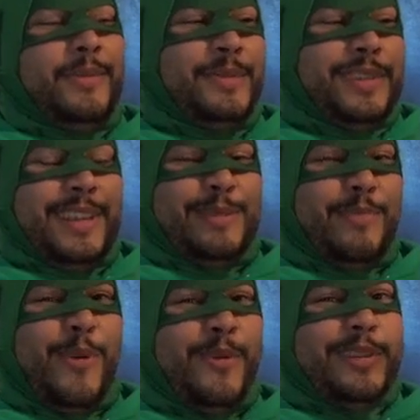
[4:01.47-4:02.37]
was as
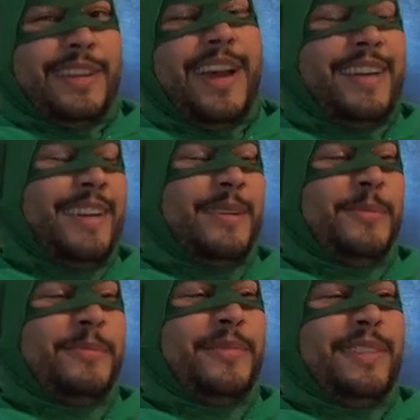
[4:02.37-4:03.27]
poor as I
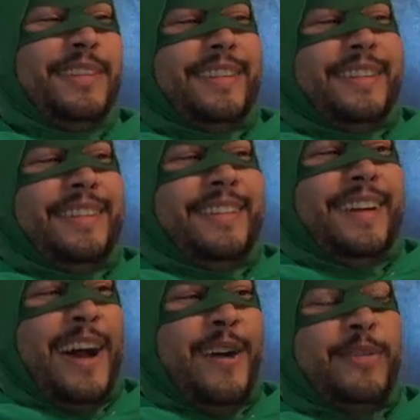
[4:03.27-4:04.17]
am,
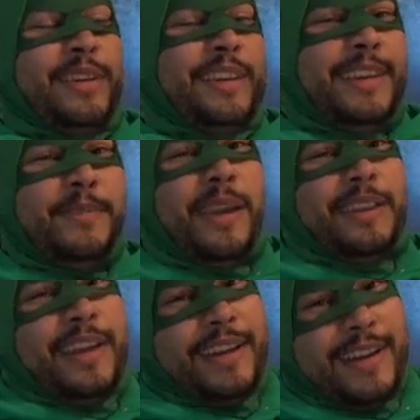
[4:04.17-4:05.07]
how can he make
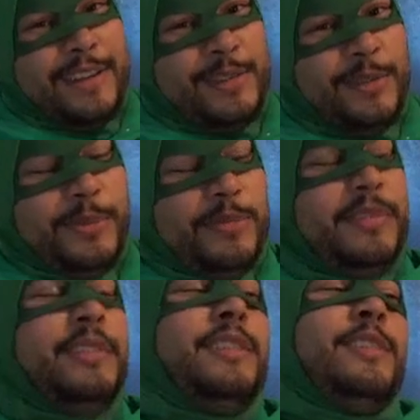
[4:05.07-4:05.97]
that costume?
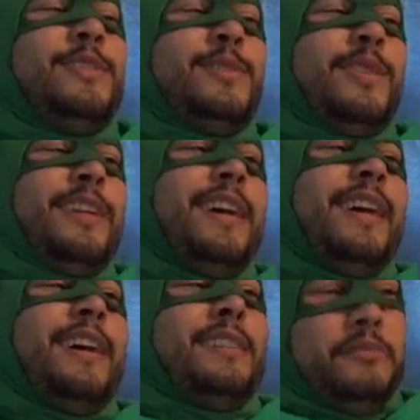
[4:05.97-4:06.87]
So then
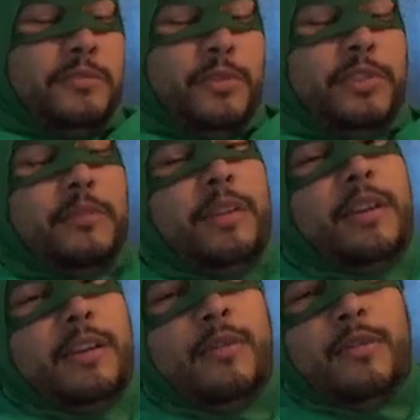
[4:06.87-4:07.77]
I do the same thing.
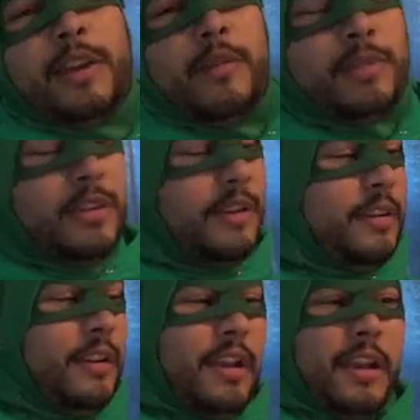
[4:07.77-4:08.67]
I go on
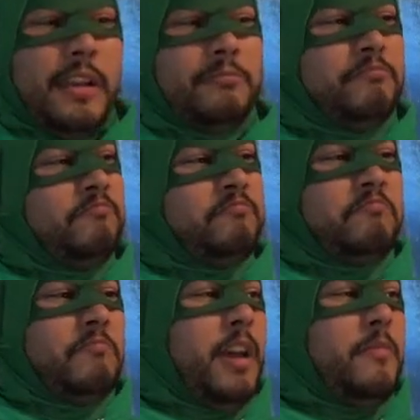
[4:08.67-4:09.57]
Amazon, I
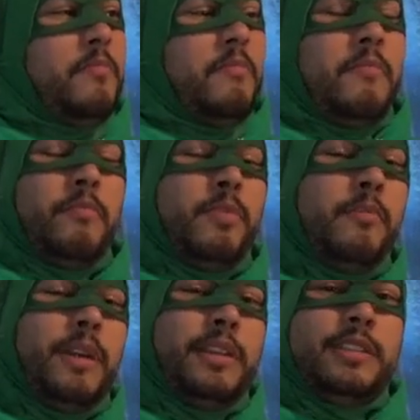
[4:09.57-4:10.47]
put
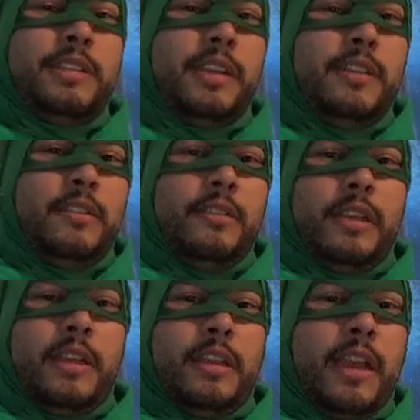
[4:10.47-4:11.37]
my list together,
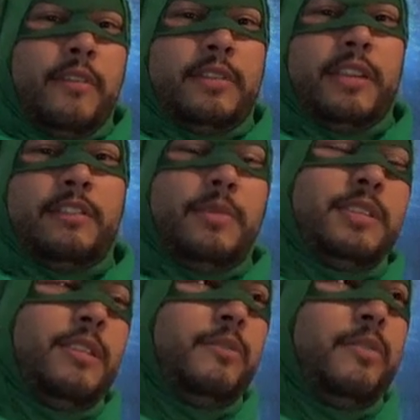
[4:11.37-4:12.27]
and I have it sent to
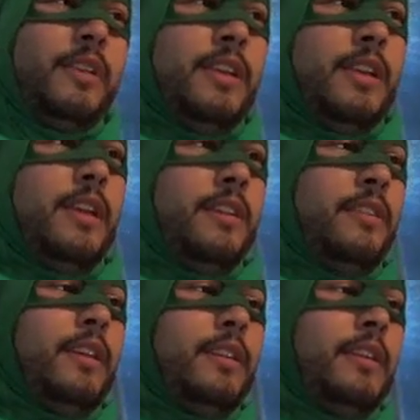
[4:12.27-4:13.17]
myself. And
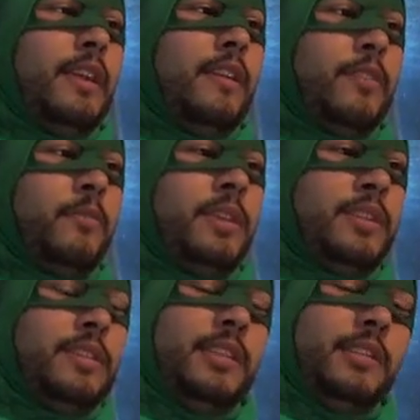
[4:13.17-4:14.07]
then if the
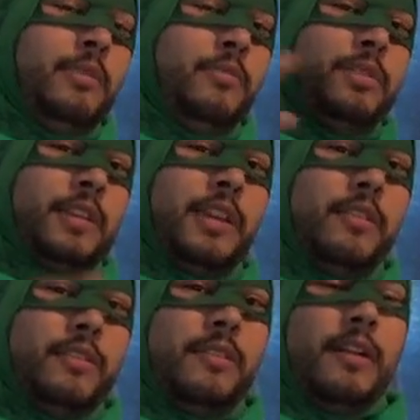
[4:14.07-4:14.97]
pieces need to be put
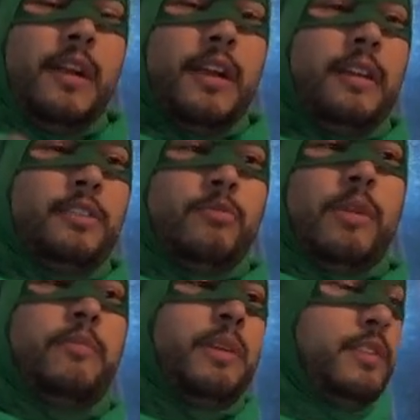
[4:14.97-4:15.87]
together, I do my
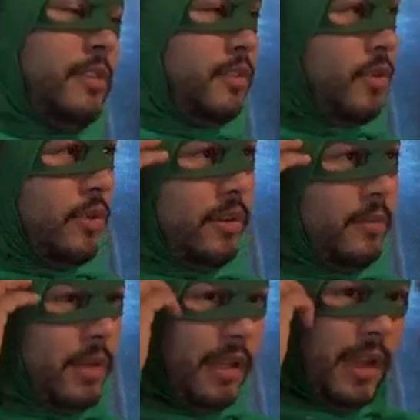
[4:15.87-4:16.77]
best on sewing
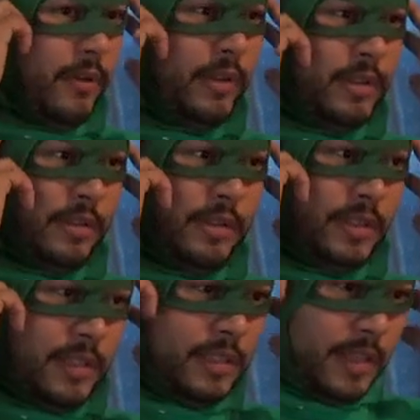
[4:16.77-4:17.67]
them, like how I did
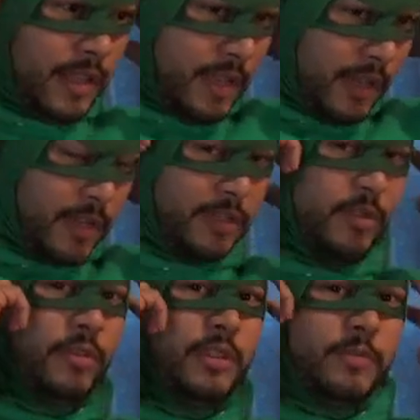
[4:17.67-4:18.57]
this. I
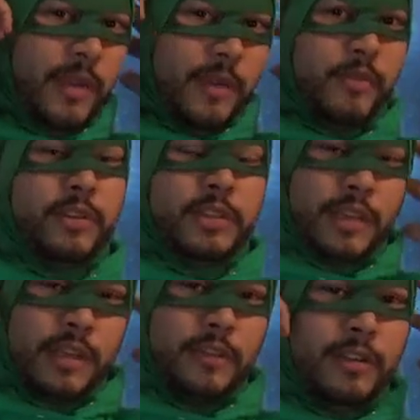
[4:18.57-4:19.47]
sewed this bad boy
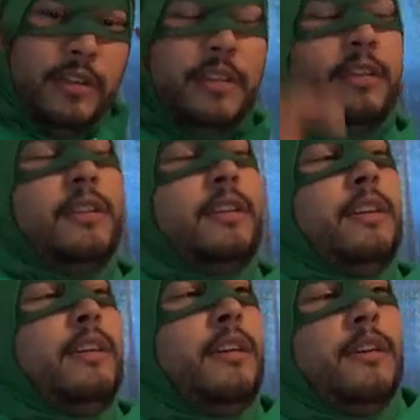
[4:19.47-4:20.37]
together.
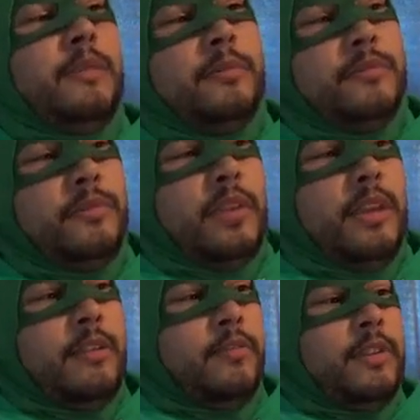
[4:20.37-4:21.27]

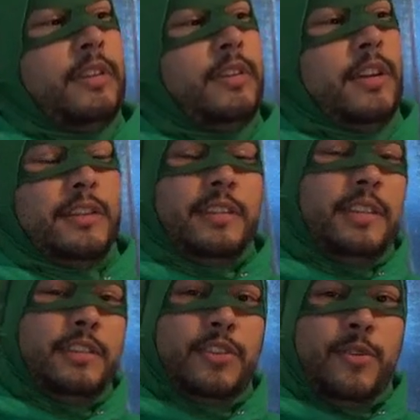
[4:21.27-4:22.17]
If it doesn't
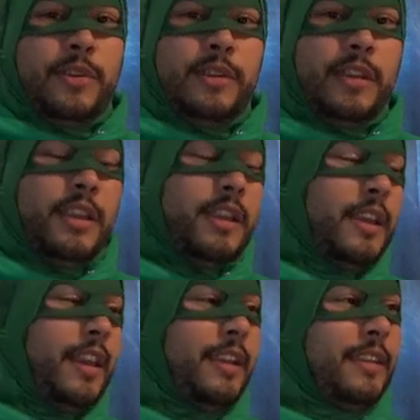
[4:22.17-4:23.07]
need sewing and
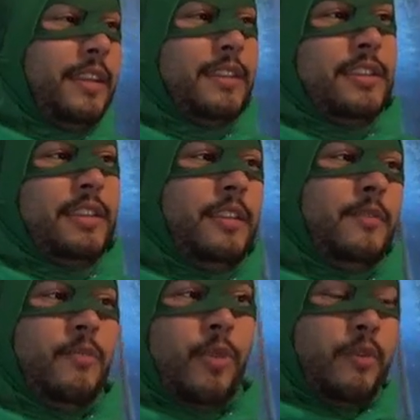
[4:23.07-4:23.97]
I could easily
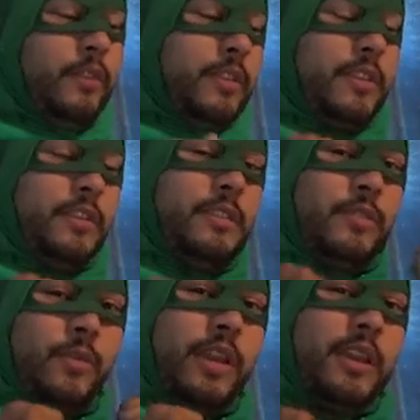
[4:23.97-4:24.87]
morph it to the
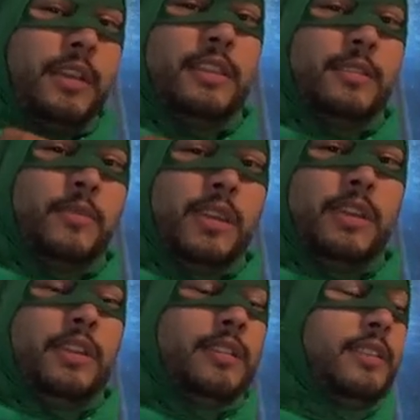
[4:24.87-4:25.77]
way I need it to be,
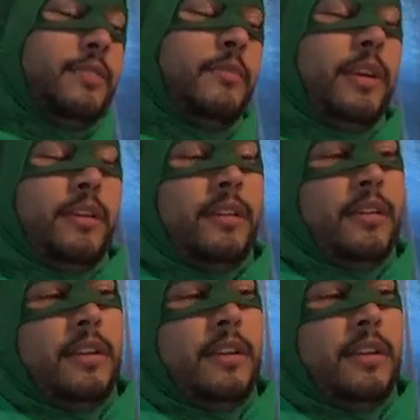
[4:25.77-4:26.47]
that's even better.